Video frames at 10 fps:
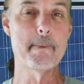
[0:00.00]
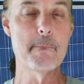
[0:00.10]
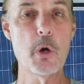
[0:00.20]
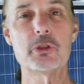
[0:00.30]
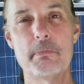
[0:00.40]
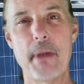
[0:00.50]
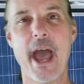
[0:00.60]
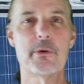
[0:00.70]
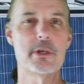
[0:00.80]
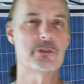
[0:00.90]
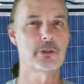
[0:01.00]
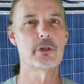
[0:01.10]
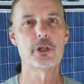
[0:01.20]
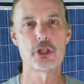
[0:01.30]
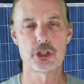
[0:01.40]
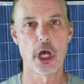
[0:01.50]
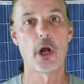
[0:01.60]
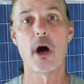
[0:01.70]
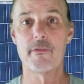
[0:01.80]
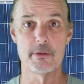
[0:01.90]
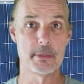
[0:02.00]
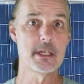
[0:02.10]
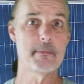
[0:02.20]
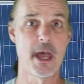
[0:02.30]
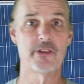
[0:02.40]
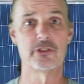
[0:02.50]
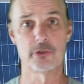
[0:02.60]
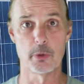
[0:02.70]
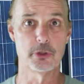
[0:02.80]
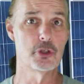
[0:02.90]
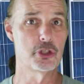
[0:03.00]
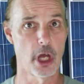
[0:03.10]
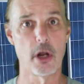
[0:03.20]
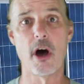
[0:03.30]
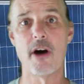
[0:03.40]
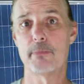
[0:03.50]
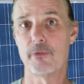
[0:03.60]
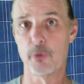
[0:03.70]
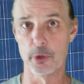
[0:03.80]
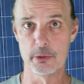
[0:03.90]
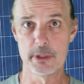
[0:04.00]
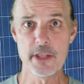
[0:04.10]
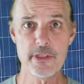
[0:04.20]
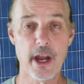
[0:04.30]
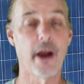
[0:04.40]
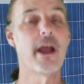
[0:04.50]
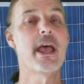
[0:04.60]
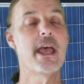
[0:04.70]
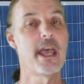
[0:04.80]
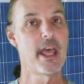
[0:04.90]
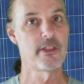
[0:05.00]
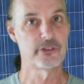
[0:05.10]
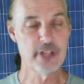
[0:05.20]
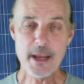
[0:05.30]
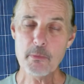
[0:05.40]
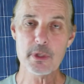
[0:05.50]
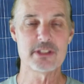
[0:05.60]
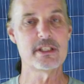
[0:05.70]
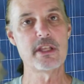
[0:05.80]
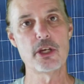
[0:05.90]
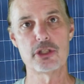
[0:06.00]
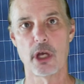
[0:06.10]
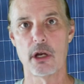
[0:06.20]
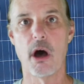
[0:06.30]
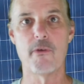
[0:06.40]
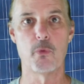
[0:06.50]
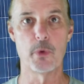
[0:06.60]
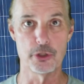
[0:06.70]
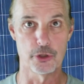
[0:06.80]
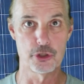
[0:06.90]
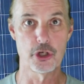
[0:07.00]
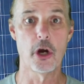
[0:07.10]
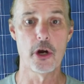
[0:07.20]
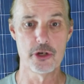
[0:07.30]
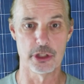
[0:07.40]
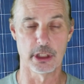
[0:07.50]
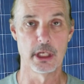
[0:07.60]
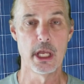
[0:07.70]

Most batteries are going to shut off. The B M S is going to shut off before you get there. The same reason they shut off when you're charging.